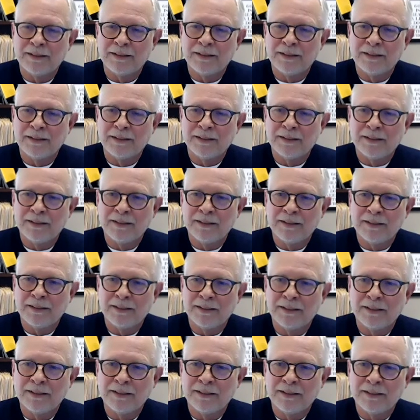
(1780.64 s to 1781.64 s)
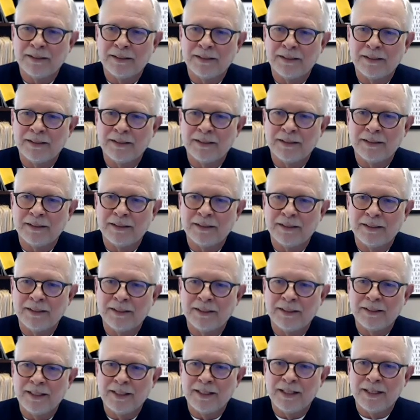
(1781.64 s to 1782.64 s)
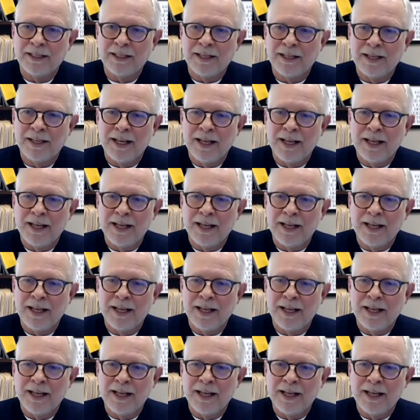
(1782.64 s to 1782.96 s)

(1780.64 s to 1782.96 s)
(silent)